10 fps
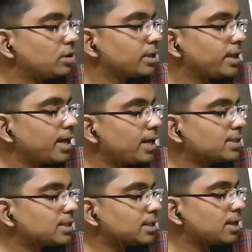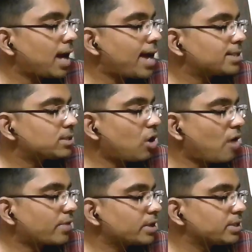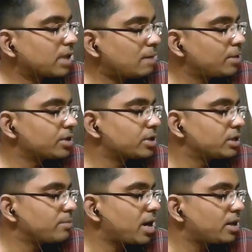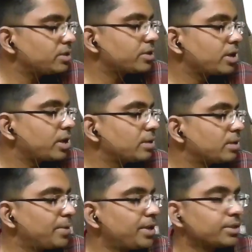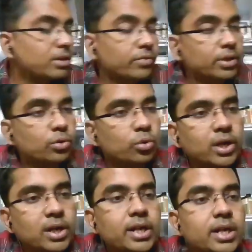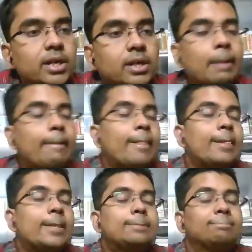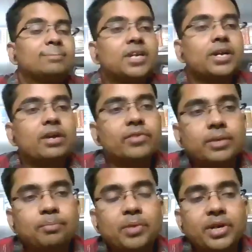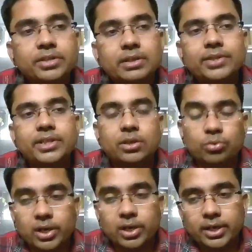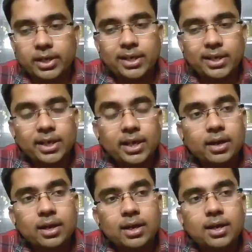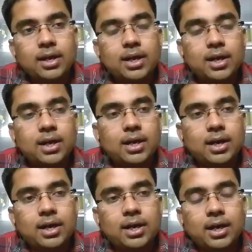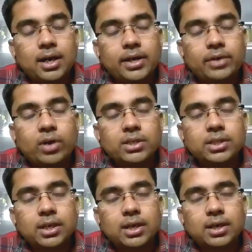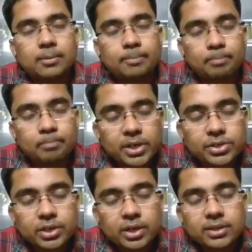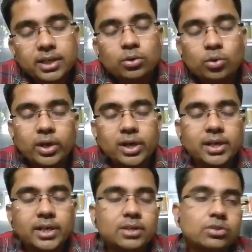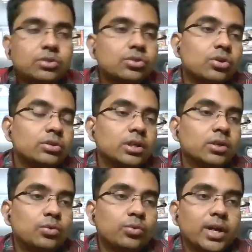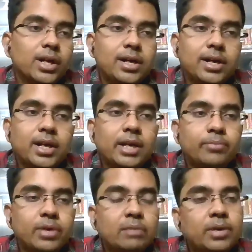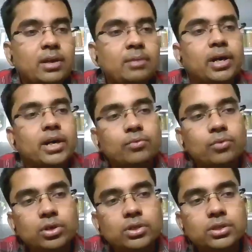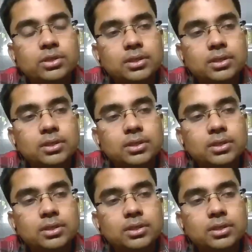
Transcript: He has after the solemnization of the marriage treated the petition with the cruelty. Treated with the petition with the cruelty. Here it was mentioned that cruelty. So the cruelty may be by words,